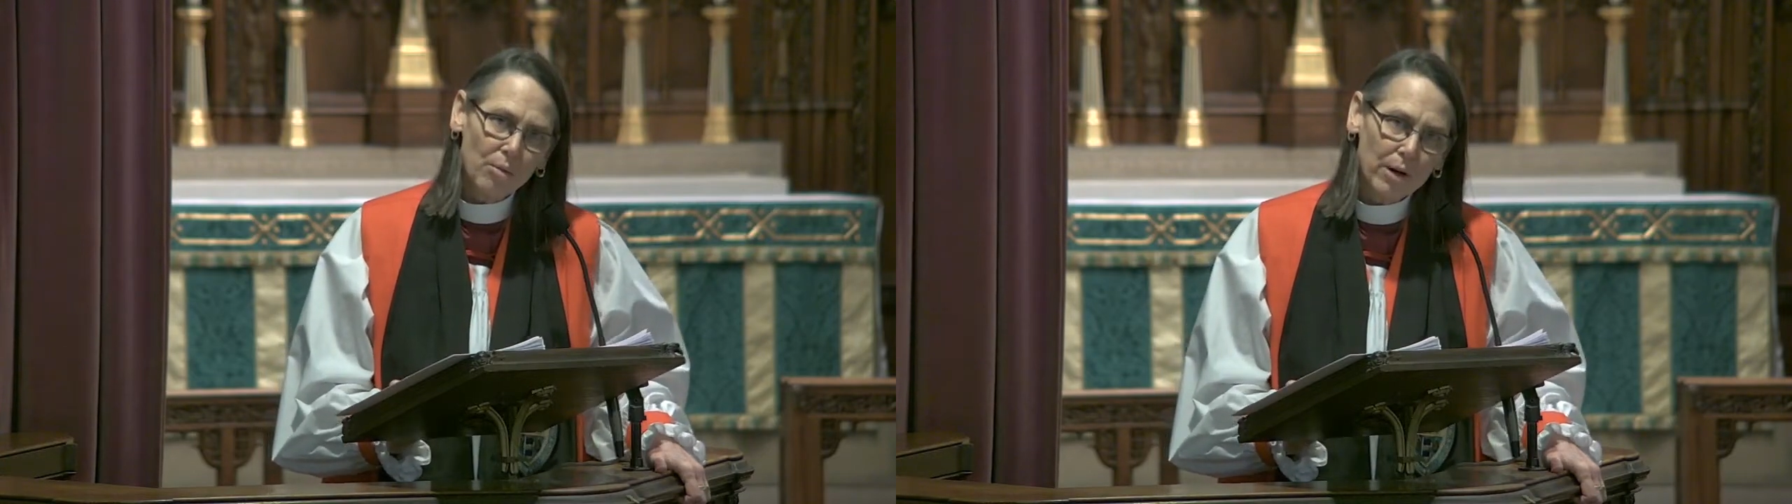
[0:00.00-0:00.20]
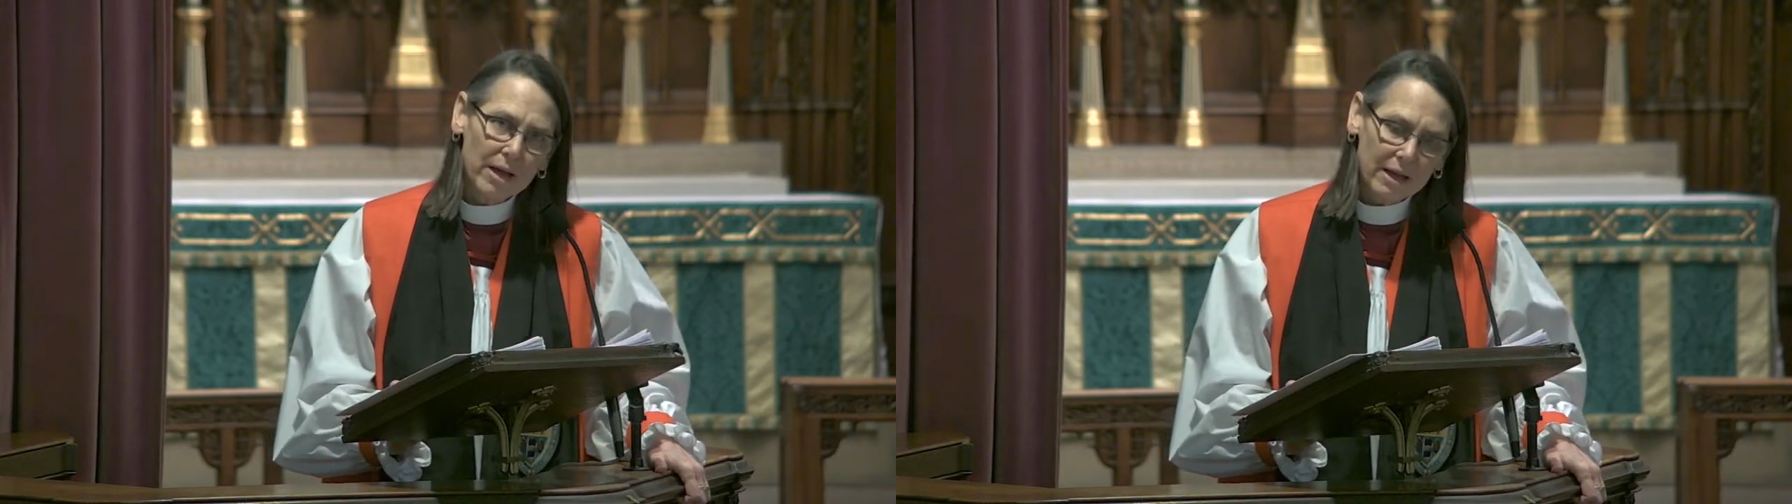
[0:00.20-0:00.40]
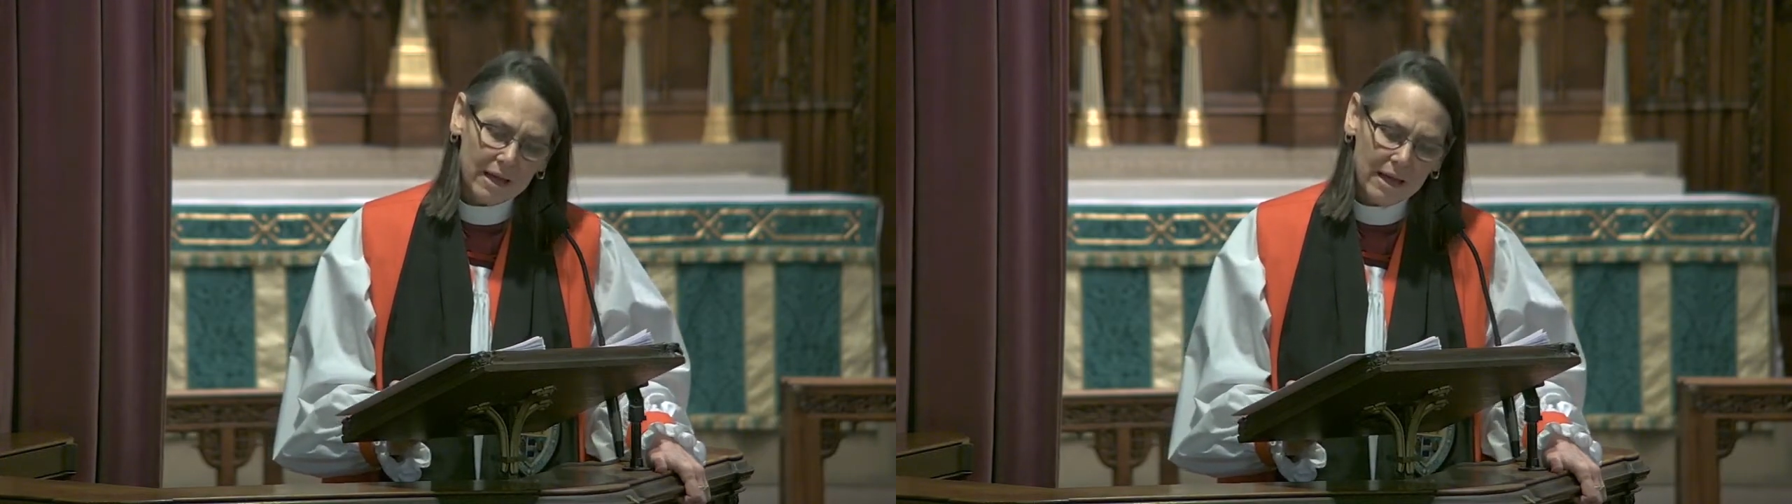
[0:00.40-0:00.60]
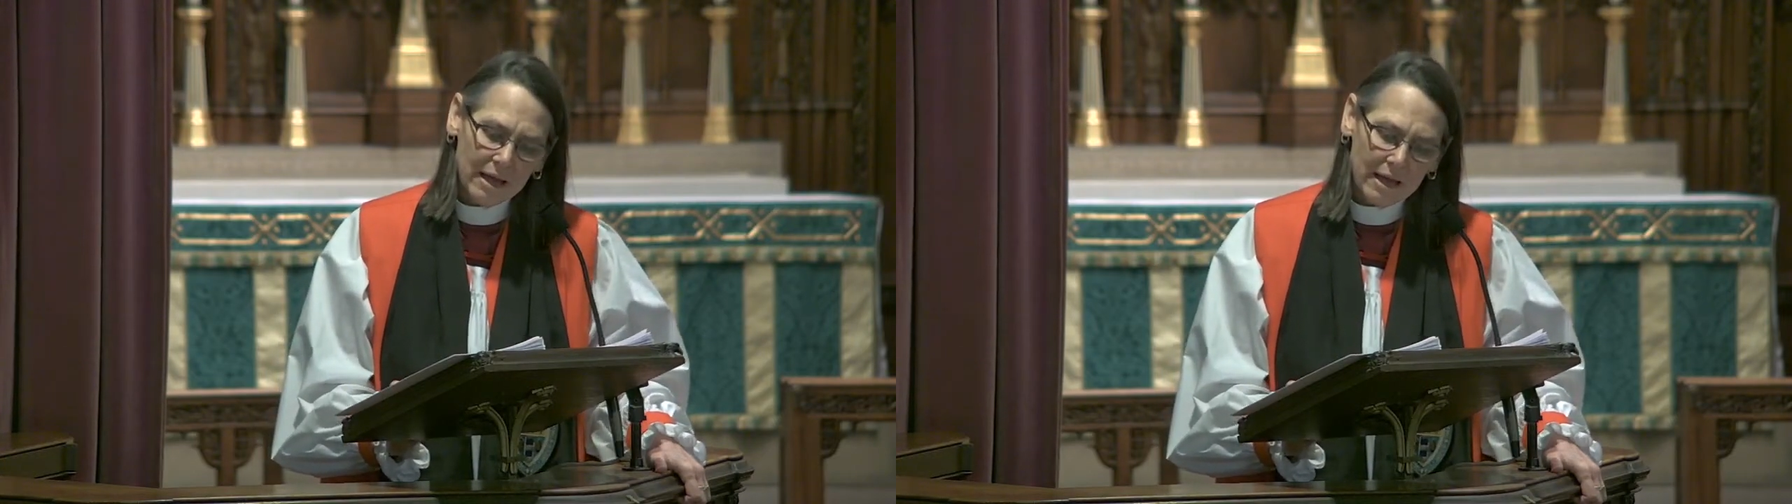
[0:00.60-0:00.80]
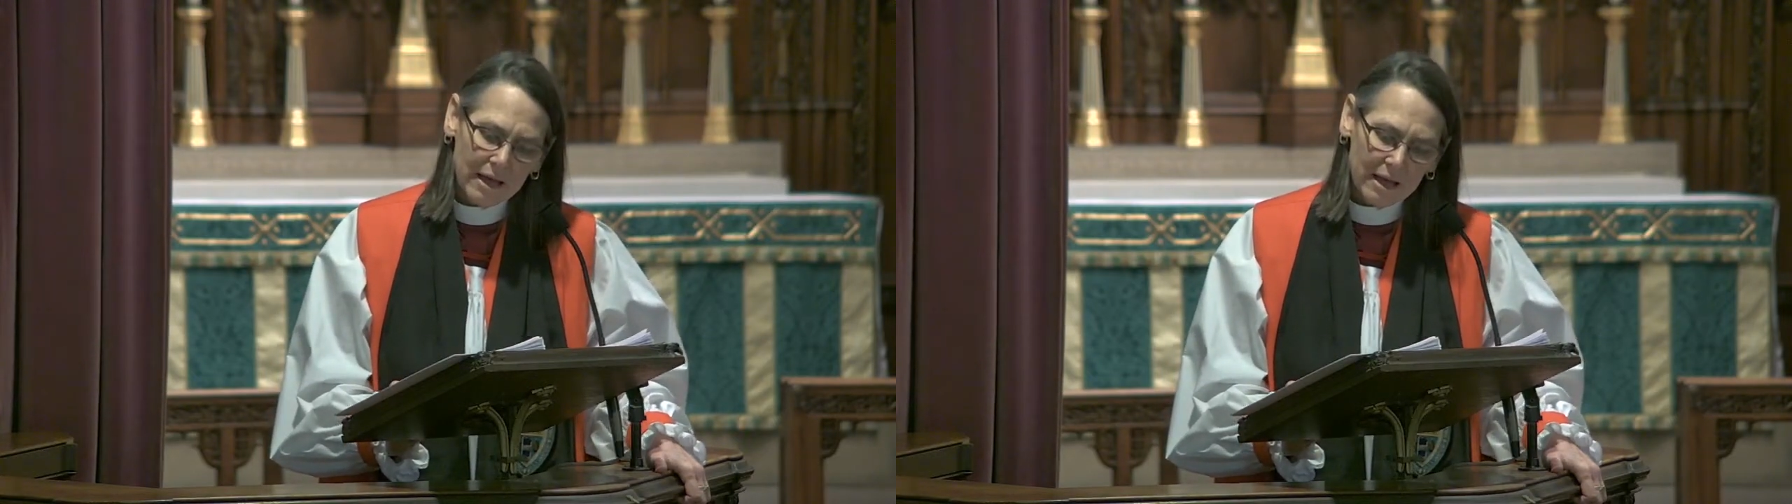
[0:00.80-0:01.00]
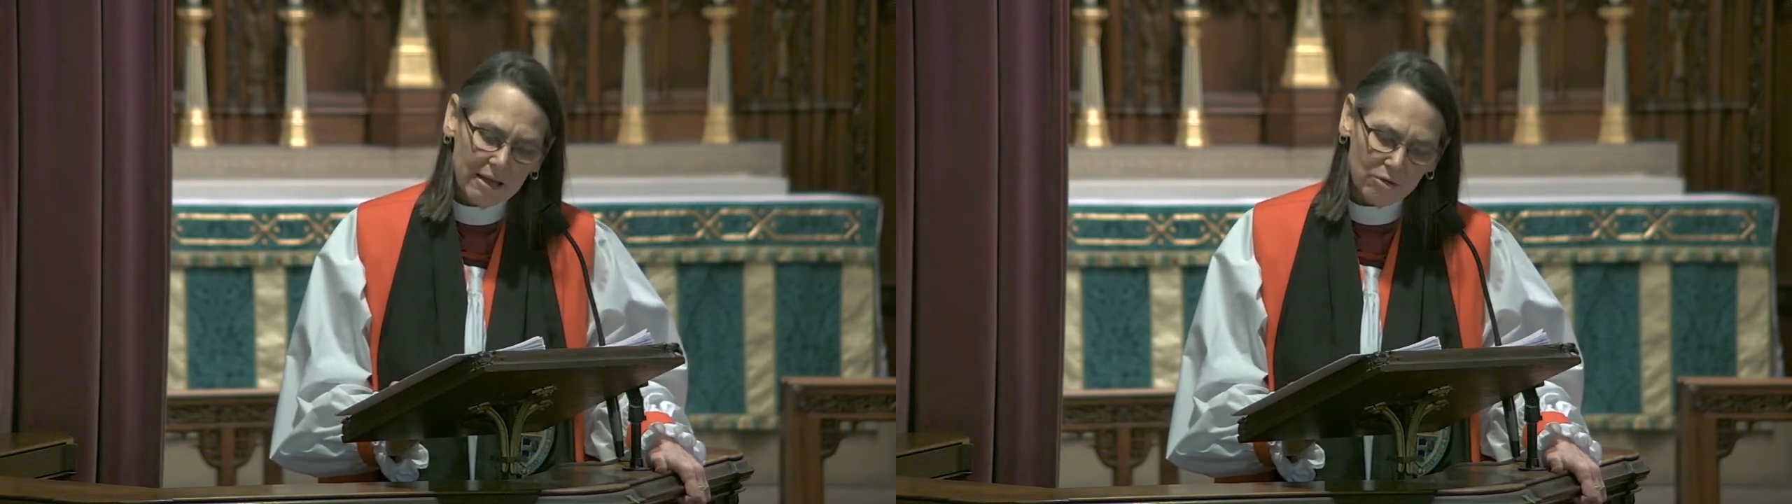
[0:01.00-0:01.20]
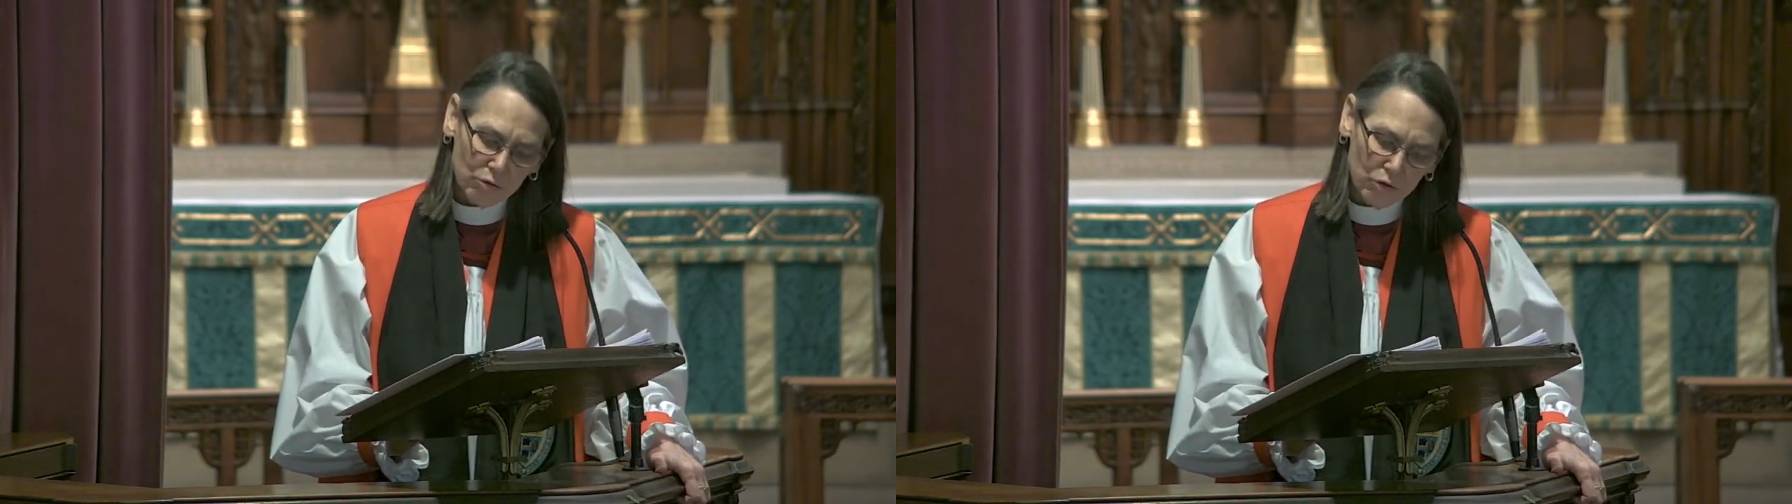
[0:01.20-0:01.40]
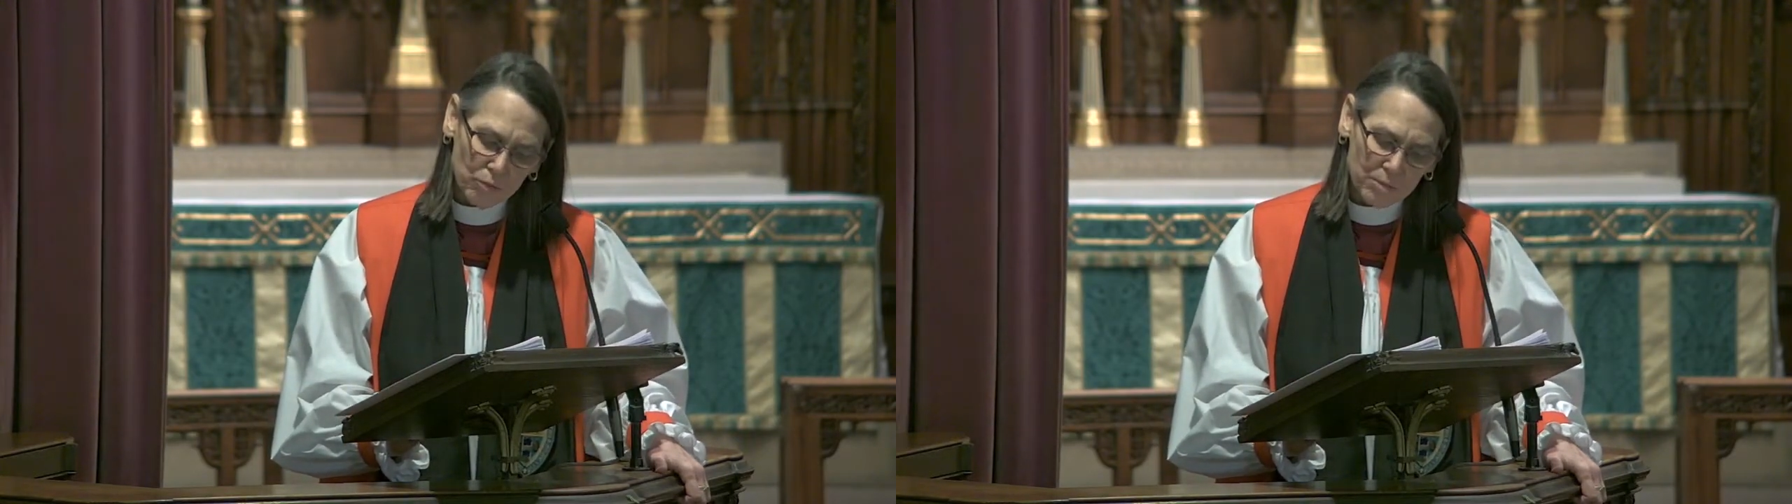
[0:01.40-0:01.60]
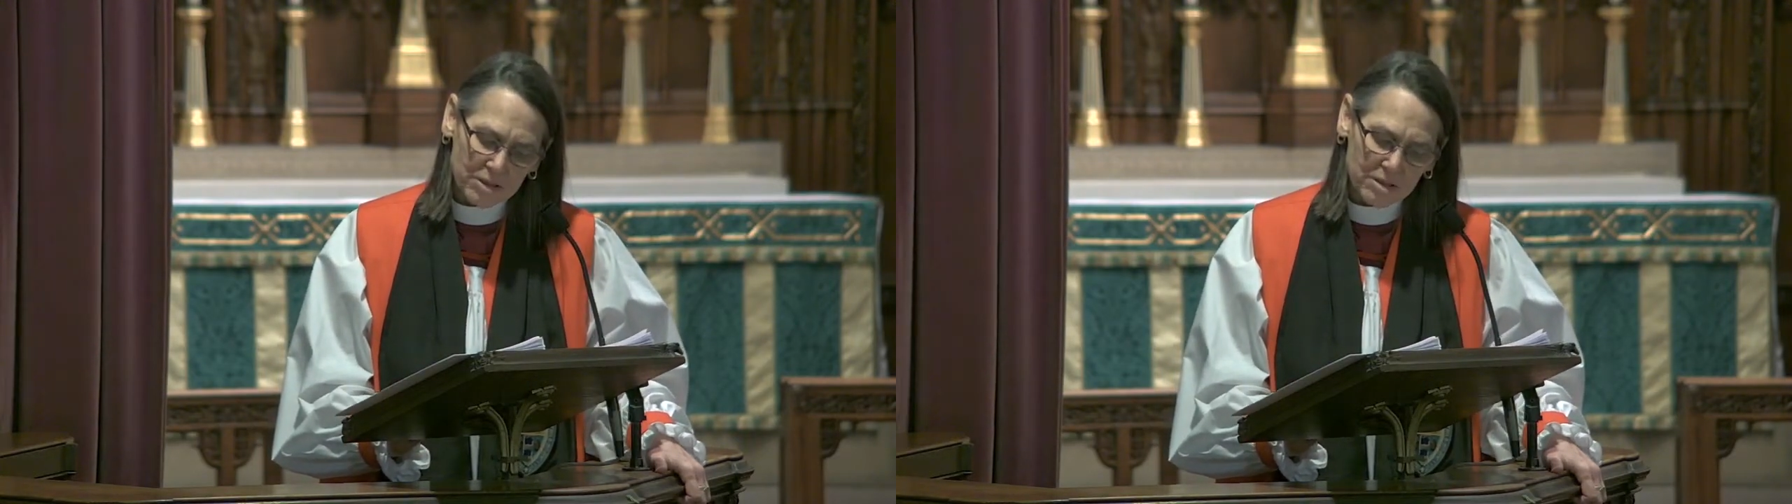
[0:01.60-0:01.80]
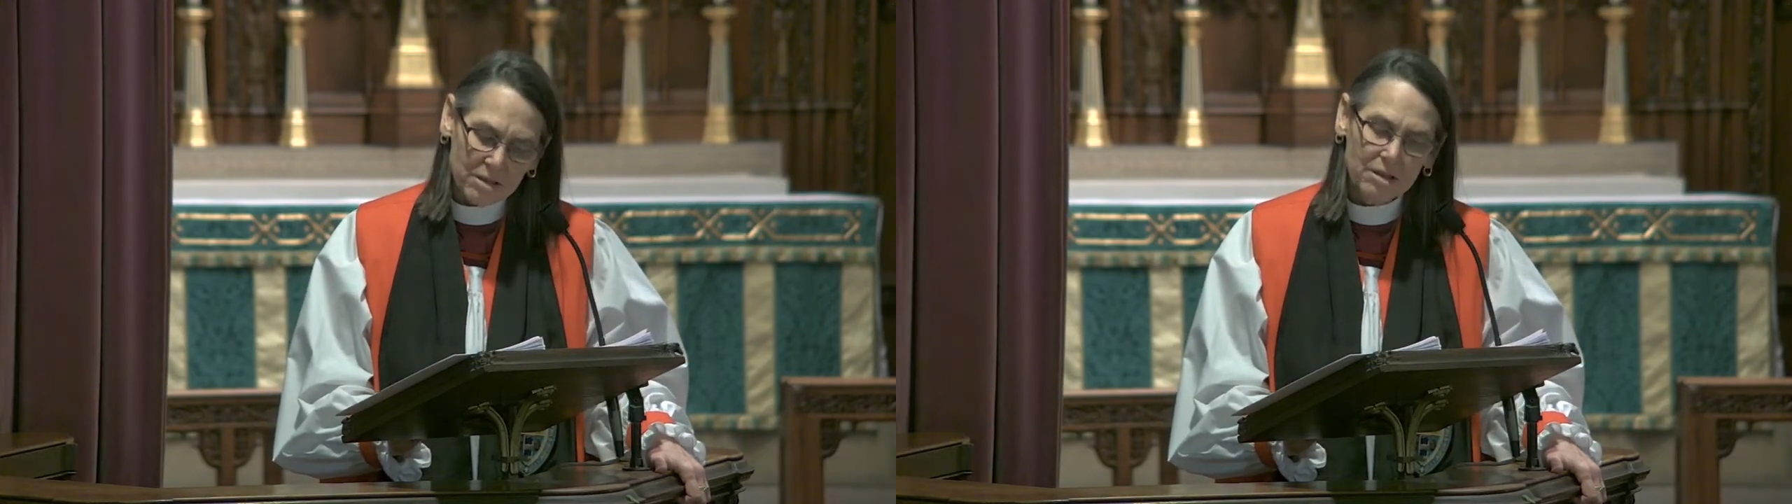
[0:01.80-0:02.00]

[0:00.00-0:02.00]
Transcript: wing hate groups.